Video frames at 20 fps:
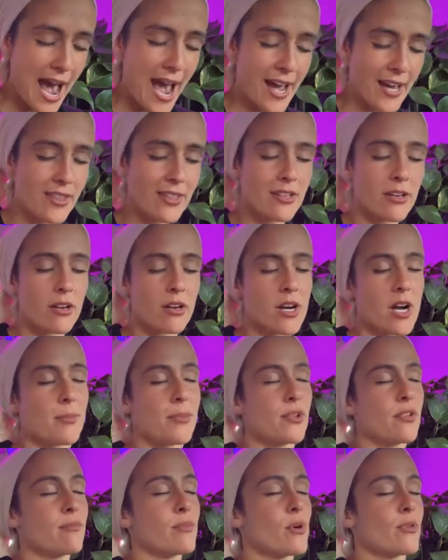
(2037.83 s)
And there are a
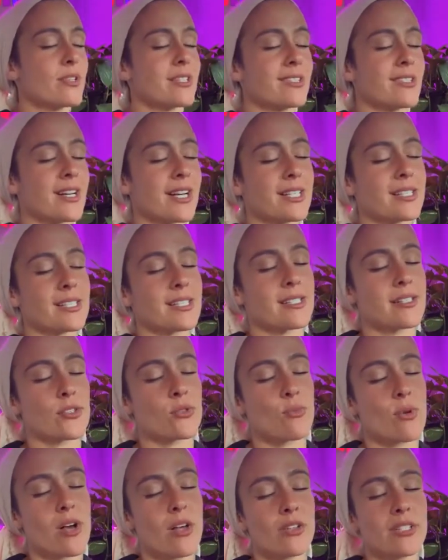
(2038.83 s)
couple of bonus classes as
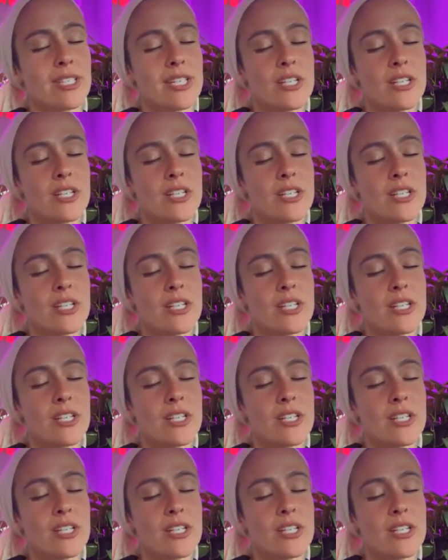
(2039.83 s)
well.